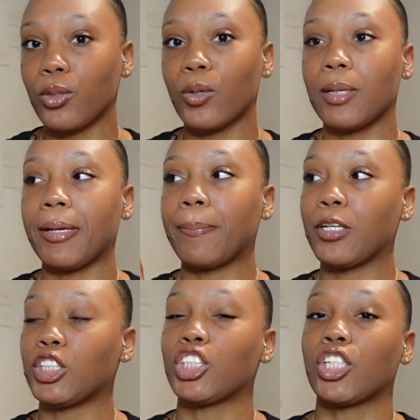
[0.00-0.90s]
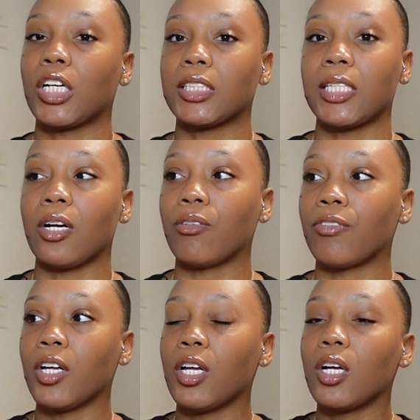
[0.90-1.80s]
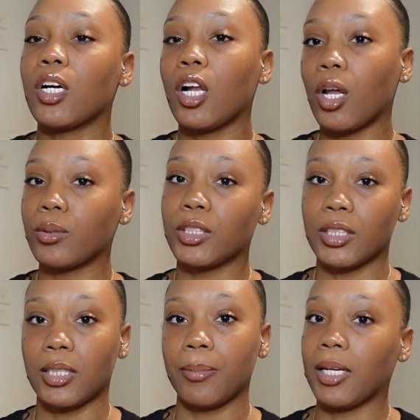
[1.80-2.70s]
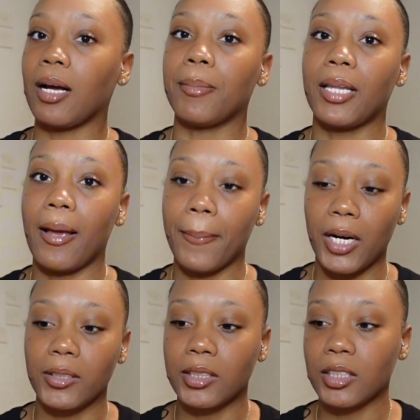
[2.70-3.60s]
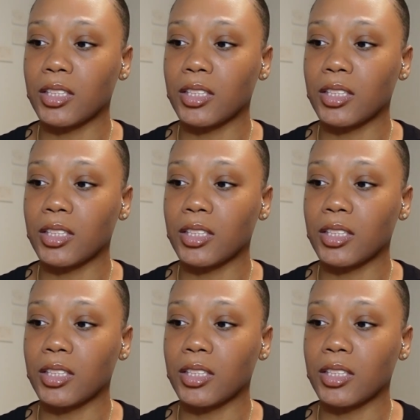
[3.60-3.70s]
You want to be pushing yourself closer to becoming that person.